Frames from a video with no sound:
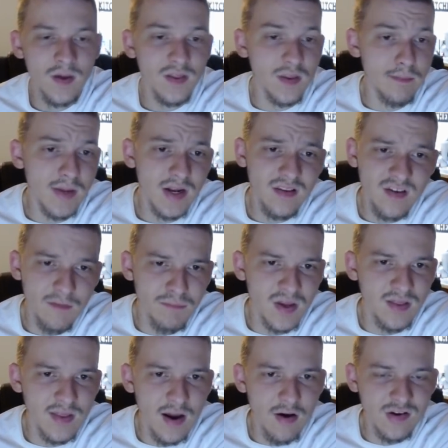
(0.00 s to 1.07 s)
The minutes have
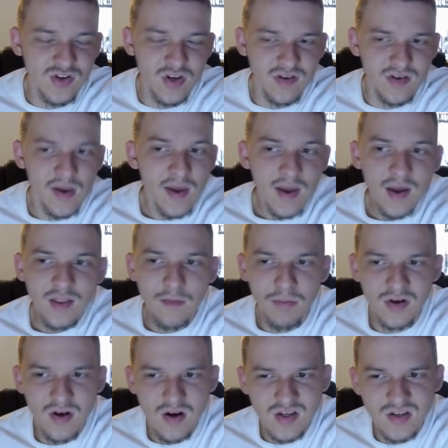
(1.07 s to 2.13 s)
been there. It's just the
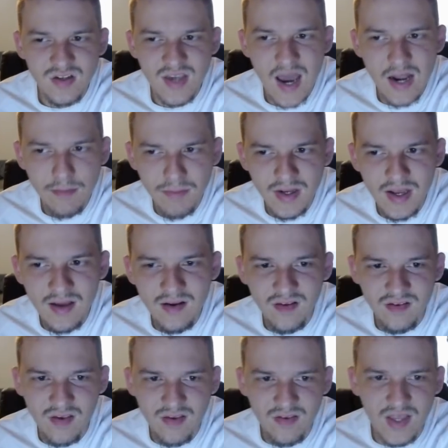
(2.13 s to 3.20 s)
production's kind of been
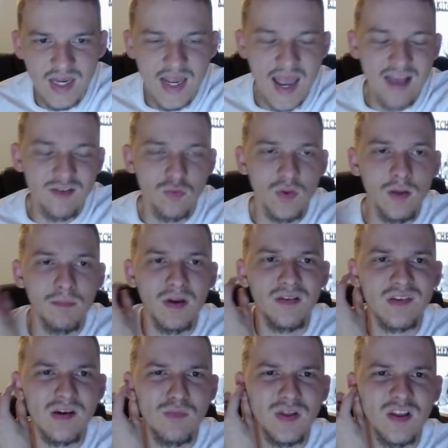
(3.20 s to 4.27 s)
inconsistent. He hasn't really been
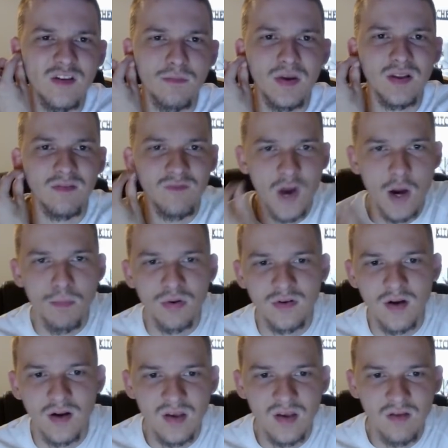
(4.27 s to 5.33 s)
someone that's been very
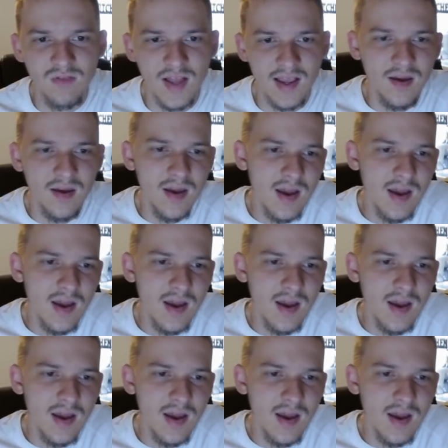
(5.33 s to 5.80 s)
productive, like